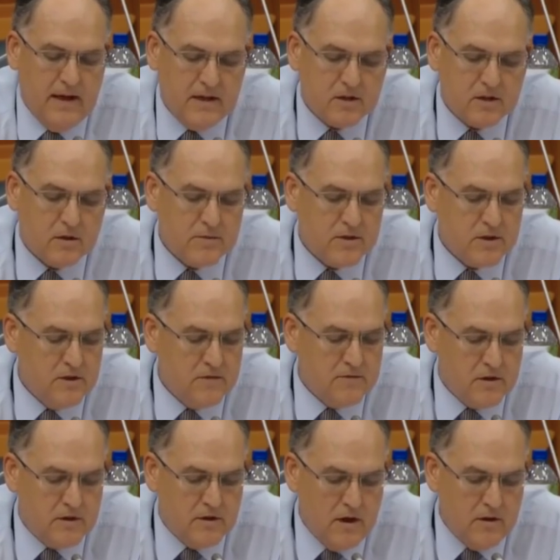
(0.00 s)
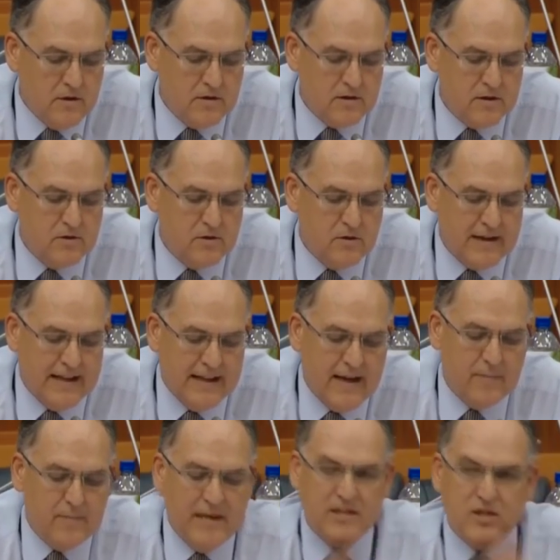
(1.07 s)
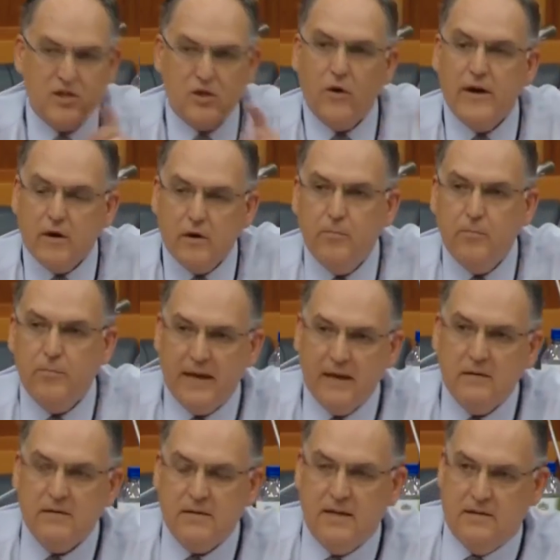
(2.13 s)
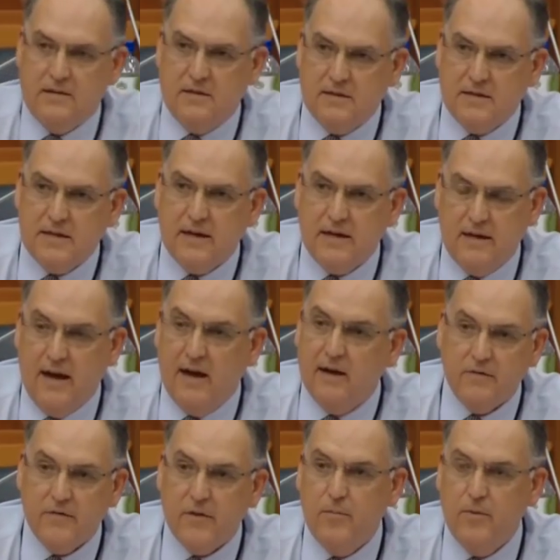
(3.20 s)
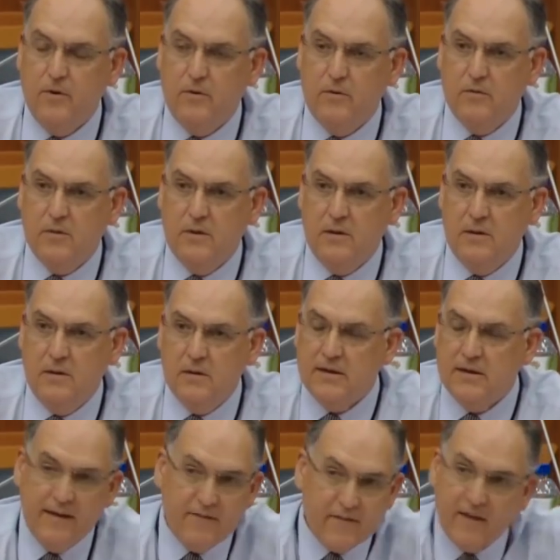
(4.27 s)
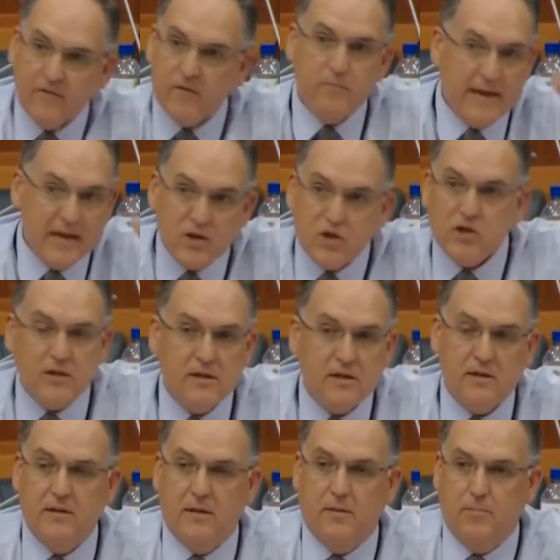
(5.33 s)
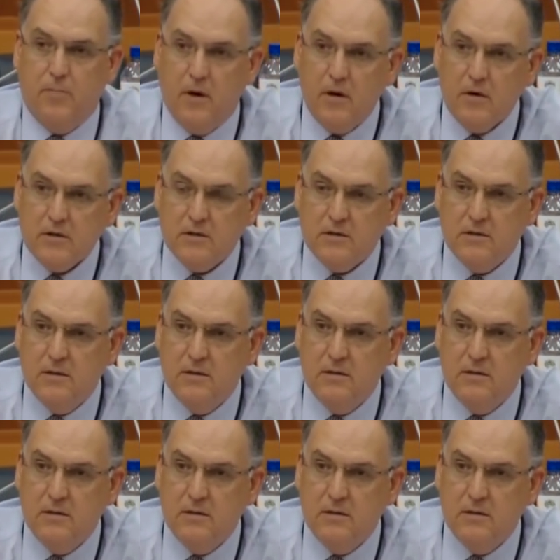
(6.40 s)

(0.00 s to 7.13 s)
Eskom serves a notice to claim historical penalties suddenly out of the blue. Never having mentioned it in the past,